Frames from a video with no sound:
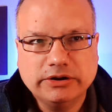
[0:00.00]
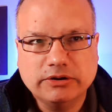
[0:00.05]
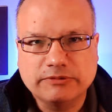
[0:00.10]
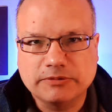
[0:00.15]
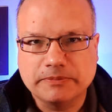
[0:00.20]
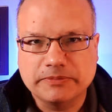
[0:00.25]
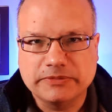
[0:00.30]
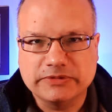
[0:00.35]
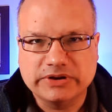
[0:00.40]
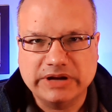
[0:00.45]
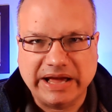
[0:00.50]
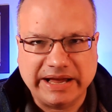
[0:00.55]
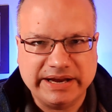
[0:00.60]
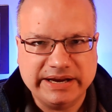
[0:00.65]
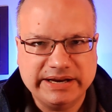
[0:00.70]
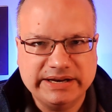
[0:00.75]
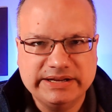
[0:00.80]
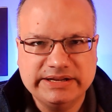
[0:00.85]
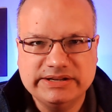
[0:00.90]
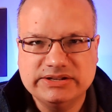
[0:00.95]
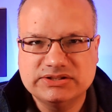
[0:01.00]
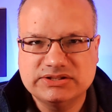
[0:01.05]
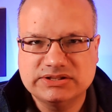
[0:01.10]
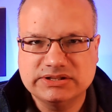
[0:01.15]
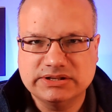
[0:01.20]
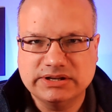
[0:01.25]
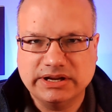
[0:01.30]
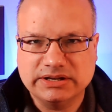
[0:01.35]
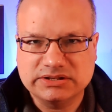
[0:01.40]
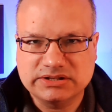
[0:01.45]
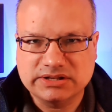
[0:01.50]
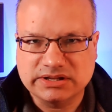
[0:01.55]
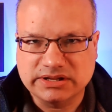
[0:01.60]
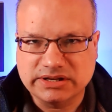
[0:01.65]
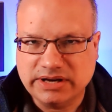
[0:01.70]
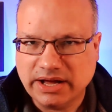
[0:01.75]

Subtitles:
from the 80s and into the